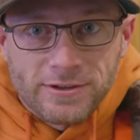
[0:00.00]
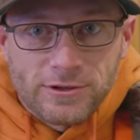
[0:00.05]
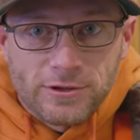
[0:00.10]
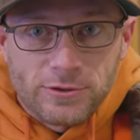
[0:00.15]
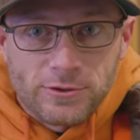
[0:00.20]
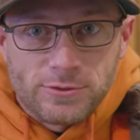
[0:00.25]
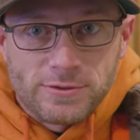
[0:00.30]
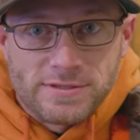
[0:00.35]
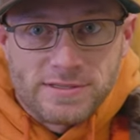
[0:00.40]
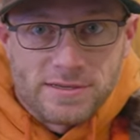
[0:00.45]
a
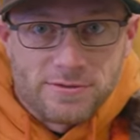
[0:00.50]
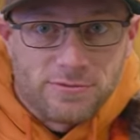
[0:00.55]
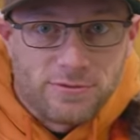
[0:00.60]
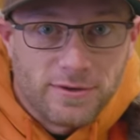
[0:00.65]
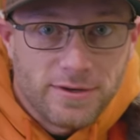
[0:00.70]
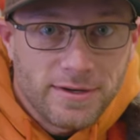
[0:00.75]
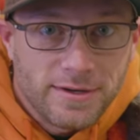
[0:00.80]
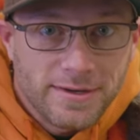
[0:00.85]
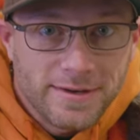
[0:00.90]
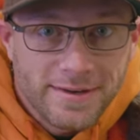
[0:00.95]
little
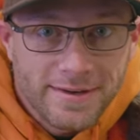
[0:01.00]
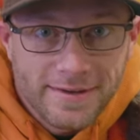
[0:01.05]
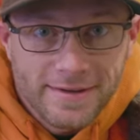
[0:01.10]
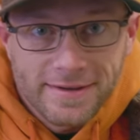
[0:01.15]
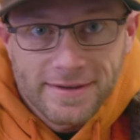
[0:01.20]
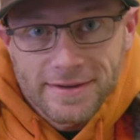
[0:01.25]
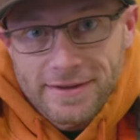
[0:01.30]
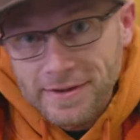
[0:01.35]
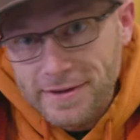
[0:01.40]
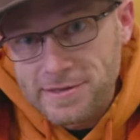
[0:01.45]
different
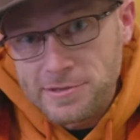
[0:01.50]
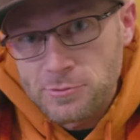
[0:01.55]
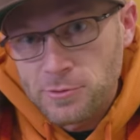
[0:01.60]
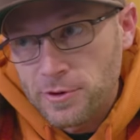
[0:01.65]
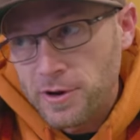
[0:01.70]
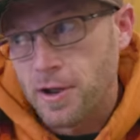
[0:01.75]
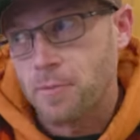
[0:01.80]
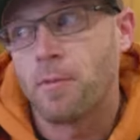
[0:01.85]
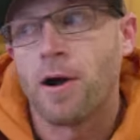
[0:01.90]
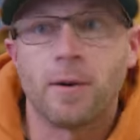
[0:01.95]
because
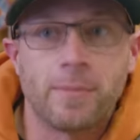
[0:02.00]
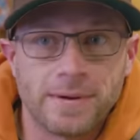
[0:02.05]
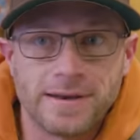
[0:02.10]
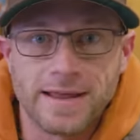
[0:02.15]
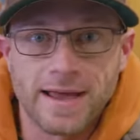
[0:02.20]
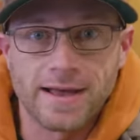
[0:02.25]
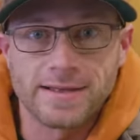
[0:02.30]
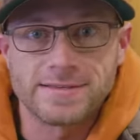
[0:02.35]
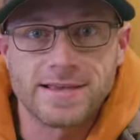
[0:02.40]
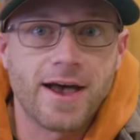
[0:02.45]
we're at mom
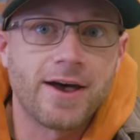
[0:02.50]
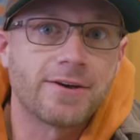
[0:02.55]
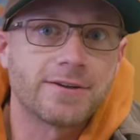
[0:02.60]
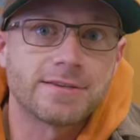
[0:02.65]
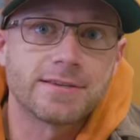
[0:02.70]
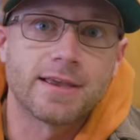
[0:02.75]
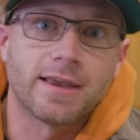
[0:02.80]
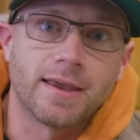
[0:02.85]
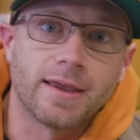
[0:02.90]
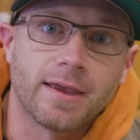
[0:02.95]
and dad's
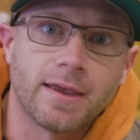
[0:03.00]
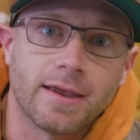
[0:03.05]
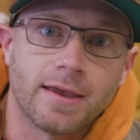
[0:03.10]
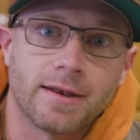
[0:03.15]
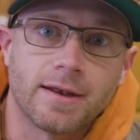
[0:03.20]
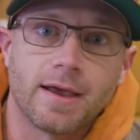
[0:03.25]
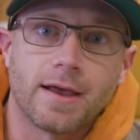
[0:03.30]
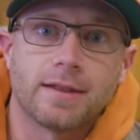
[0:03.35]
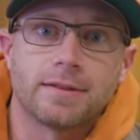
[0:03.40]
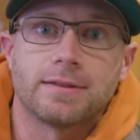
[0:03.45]
house in
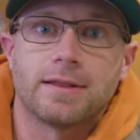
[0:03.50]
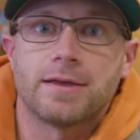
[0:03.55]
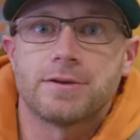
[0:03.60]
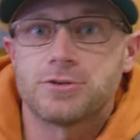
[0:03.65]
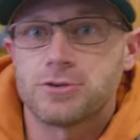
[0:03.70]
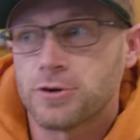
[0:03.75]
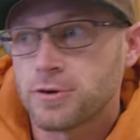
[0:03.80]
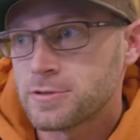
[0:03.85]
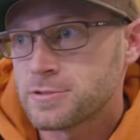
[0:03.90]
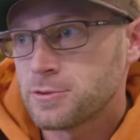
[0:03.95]

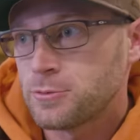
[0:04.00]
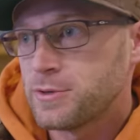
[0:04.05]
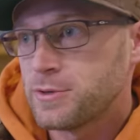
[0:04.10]
Lake Charles,